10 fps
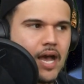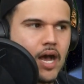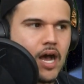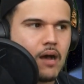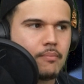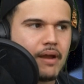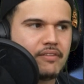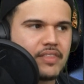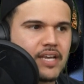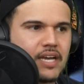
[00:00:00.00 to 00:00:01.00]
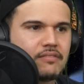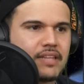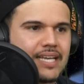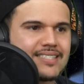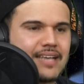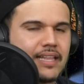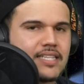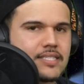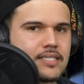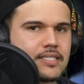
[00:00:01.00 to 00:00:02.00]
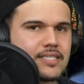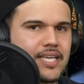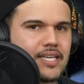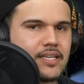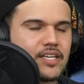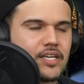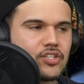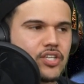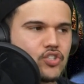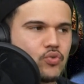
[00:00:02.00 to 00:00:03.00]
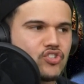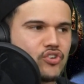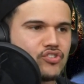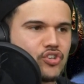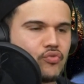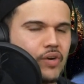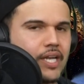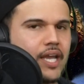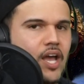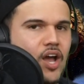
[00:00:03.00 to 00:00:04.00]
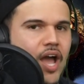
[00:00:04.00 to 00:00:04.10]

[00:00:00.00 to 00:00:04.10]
Everything kind of like silences to a certain degree,